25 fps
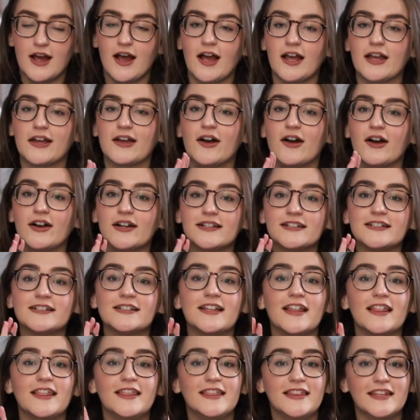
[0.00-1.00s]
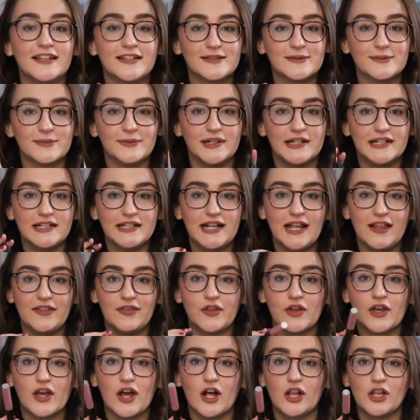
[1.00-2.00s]
I got this one in
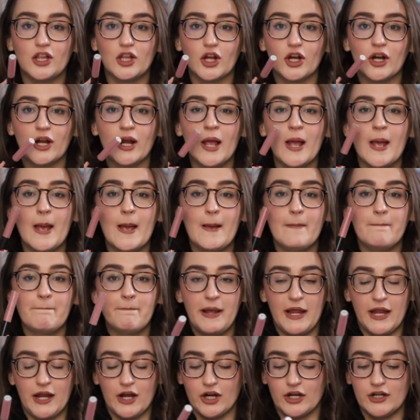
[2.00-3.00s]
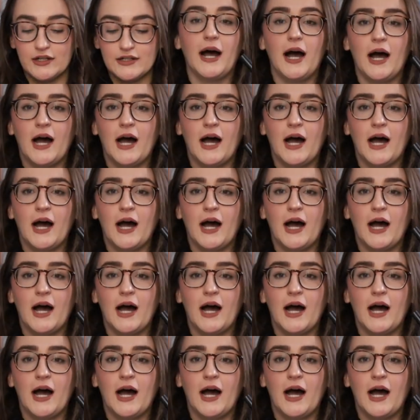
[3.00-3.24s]
the color Paris.